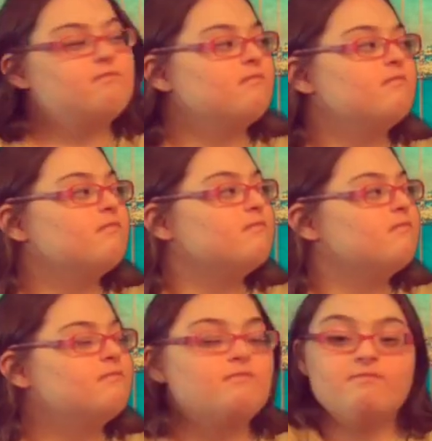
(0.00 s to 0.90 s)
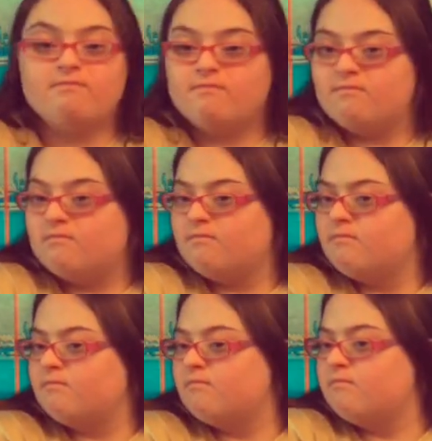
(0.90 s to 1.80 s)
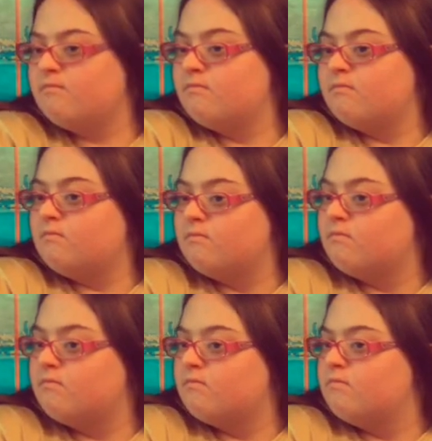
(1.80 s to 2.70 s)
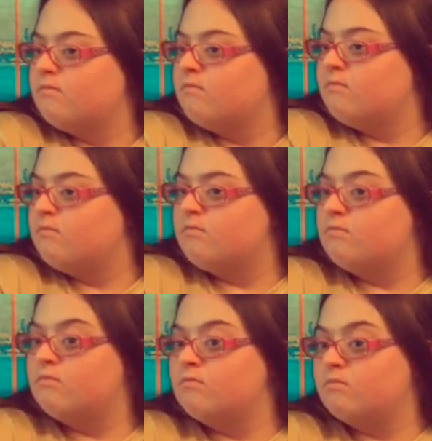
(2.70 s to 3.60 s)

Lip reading: [no speech]